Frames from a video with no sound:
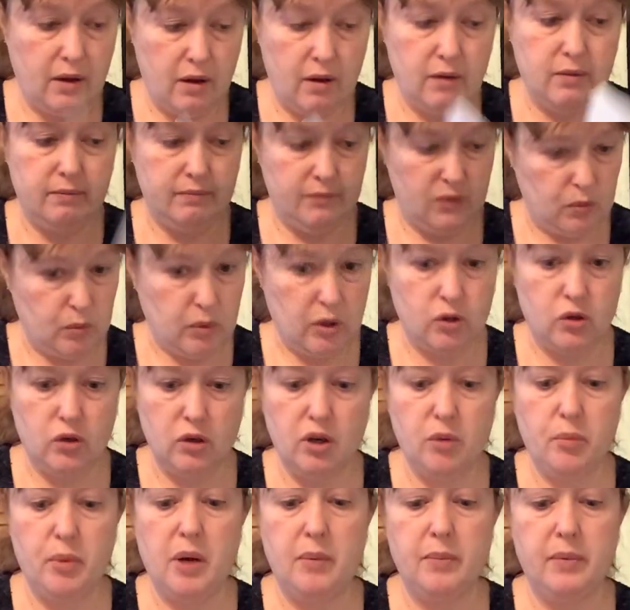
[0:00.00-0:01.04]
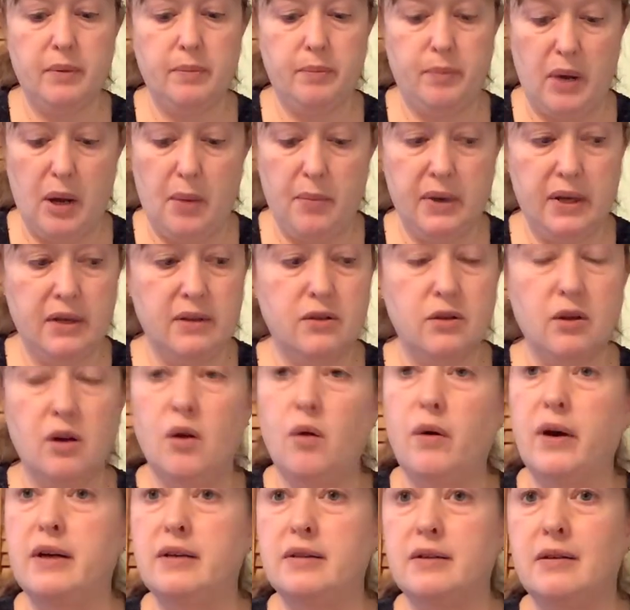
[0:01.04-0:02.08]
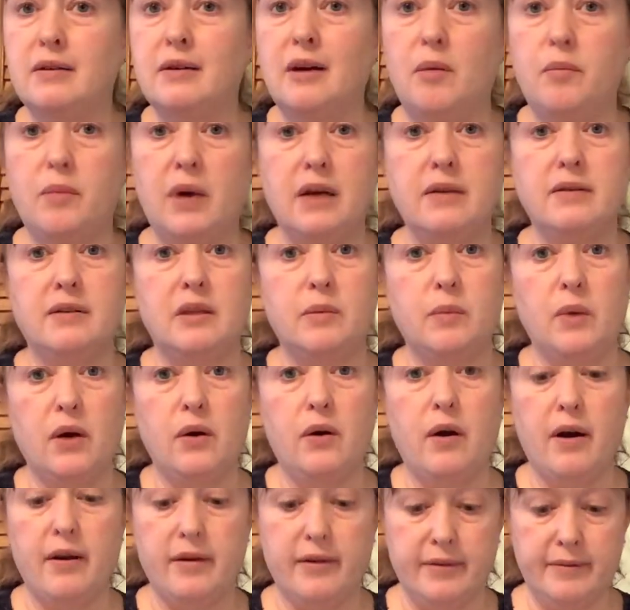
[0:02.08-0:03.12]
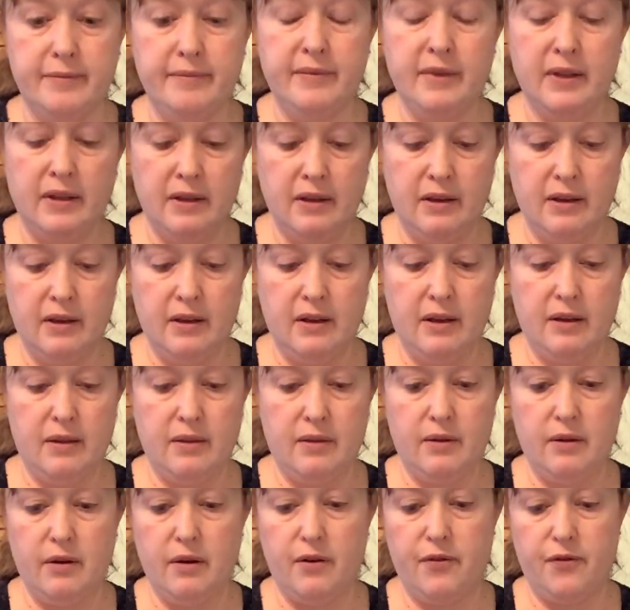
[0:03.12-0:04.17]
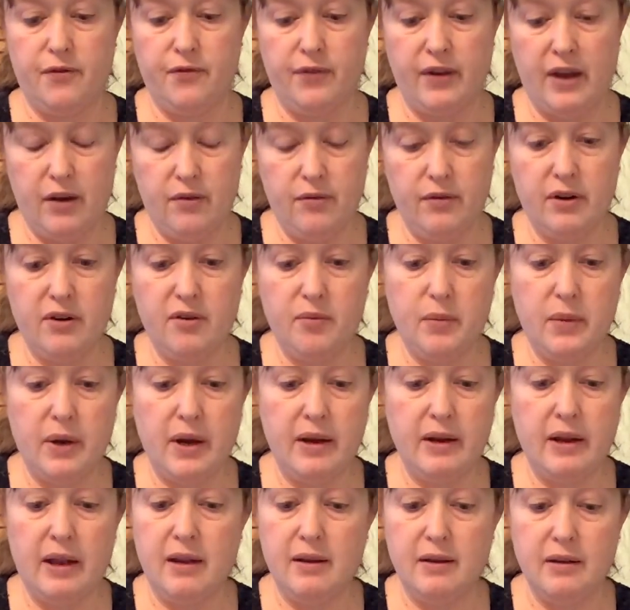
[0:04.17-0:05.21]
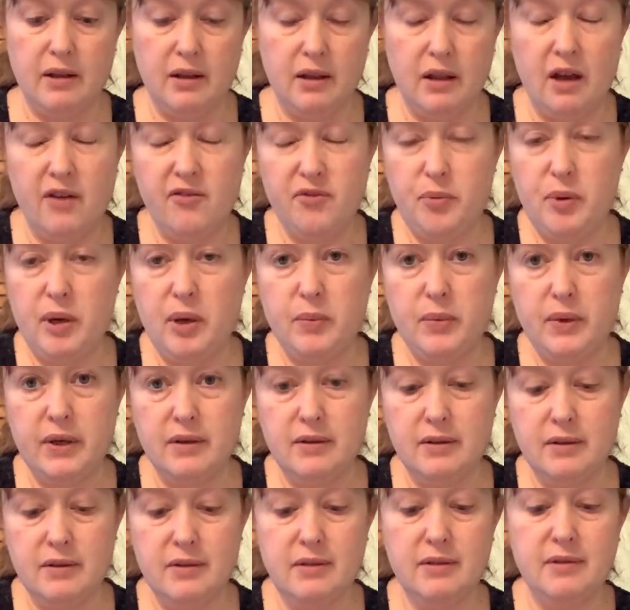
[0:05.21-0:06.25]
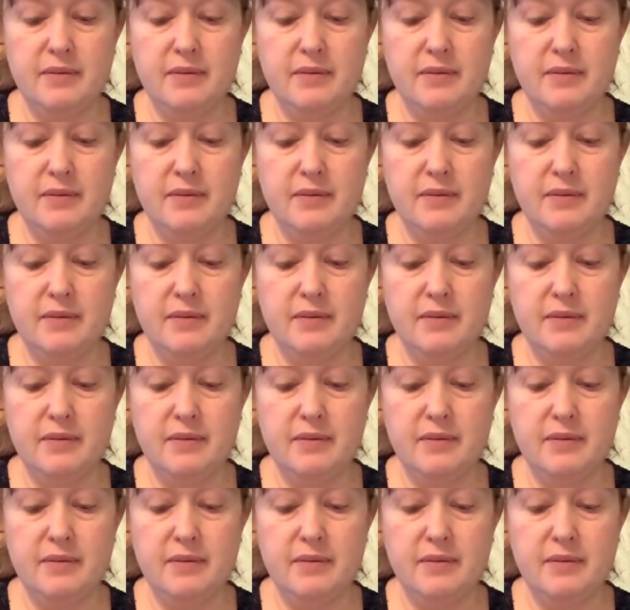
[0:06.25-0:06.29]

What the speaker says: Small sugar pumpkins are always a must in my garden. They're a favorite of mine. I love pumpkins.